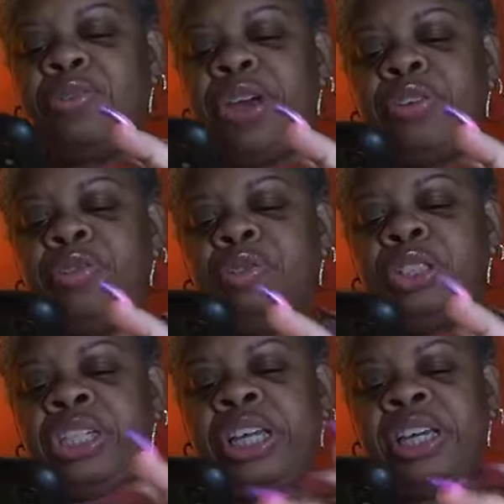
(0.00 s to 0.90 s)
Girl, I'm
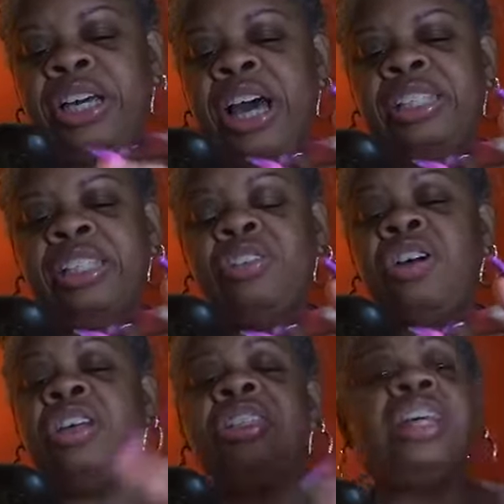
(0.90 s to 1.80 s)
not a great
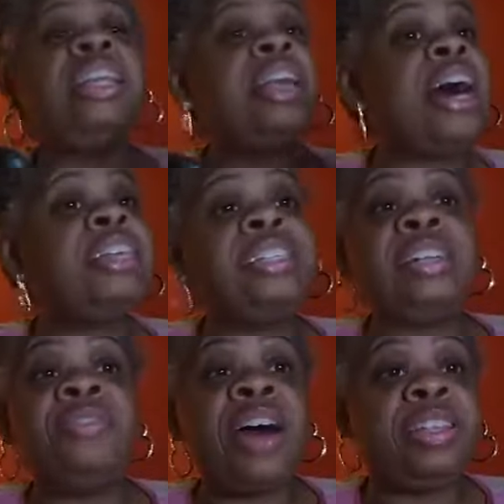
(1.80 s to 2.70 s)
crocheter.
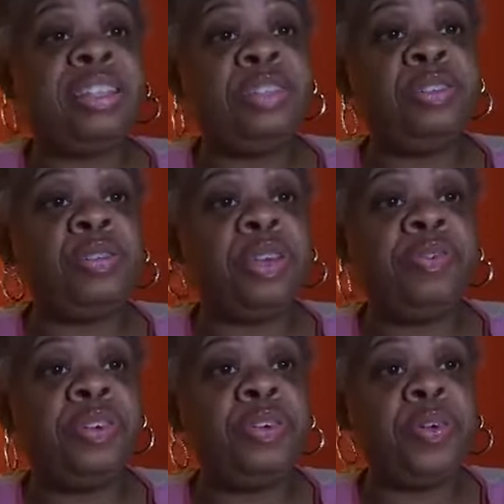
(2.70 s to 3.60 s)
It's a lot of
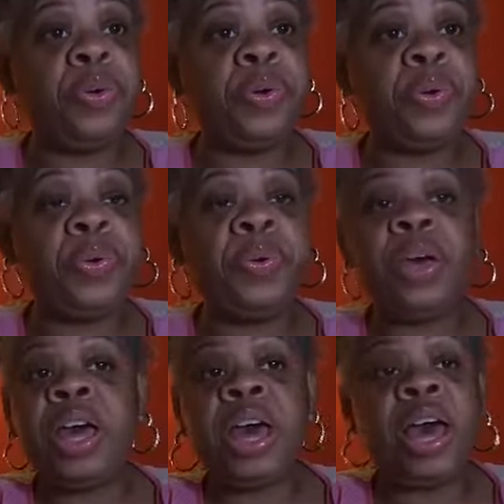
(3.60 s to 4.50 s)
stuff I still don't
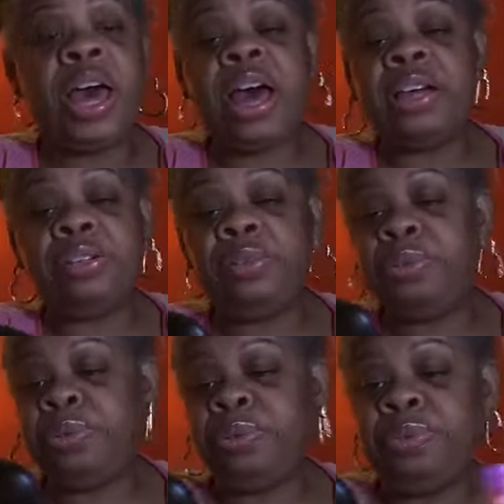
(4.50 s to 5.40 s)
even know
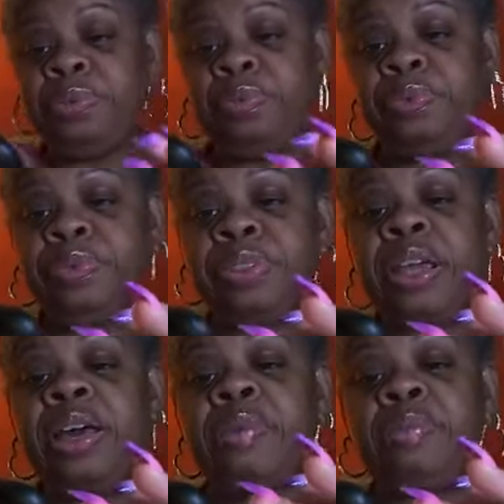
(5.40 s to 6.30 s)
how to
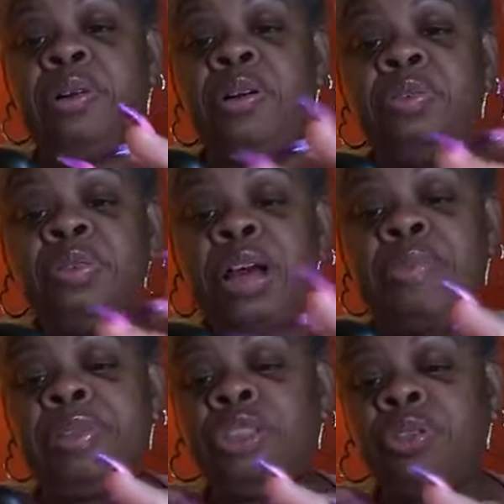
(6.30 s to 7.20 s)
do.
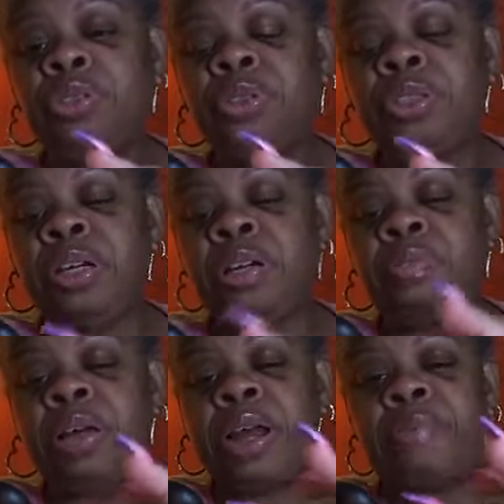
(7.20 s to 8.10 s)
But hold on, I'm
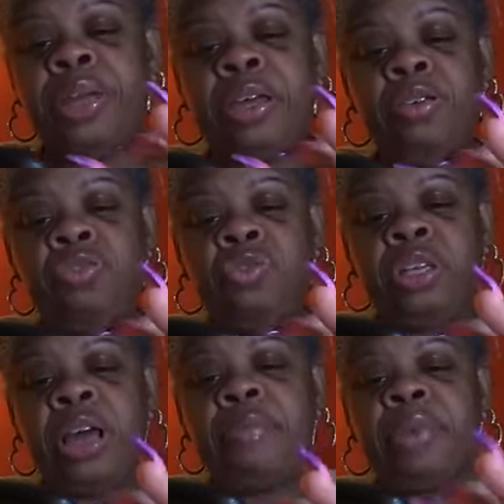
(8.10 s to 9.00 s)
going to show you
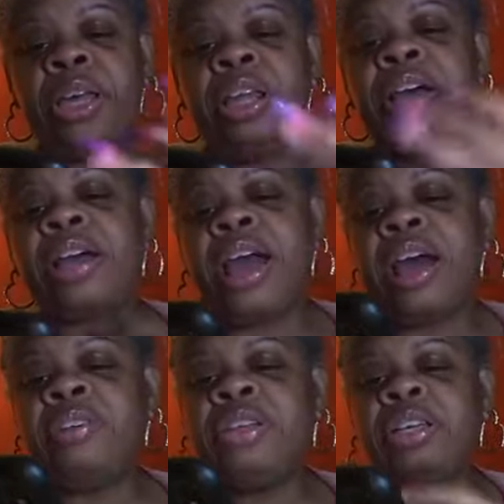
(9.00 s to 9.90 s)
what I'm making, Joy.
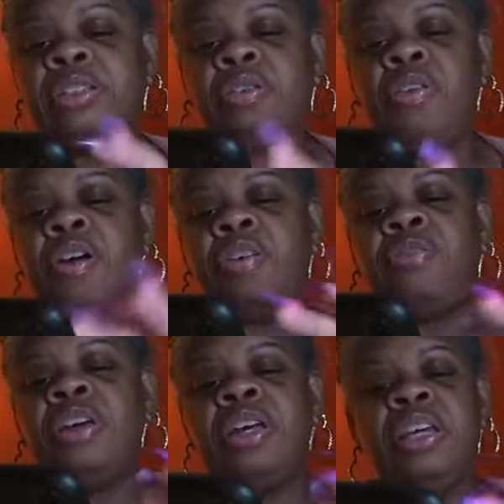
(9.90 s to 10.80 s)
I'm making a
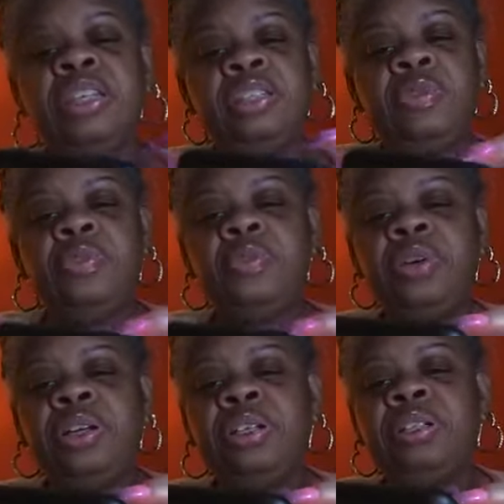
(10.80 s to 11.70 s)
cow neck scarf.
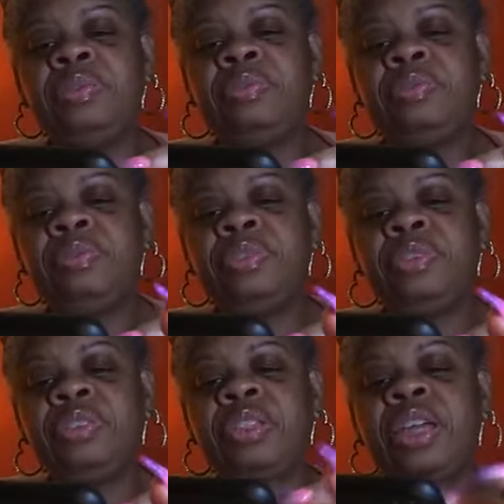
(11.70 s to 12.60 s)
It's an
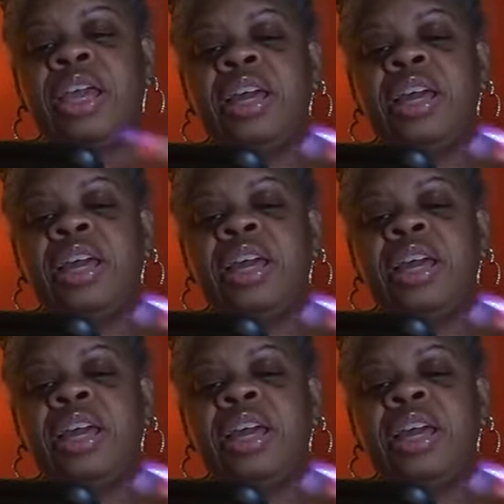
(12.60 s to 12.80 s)
order.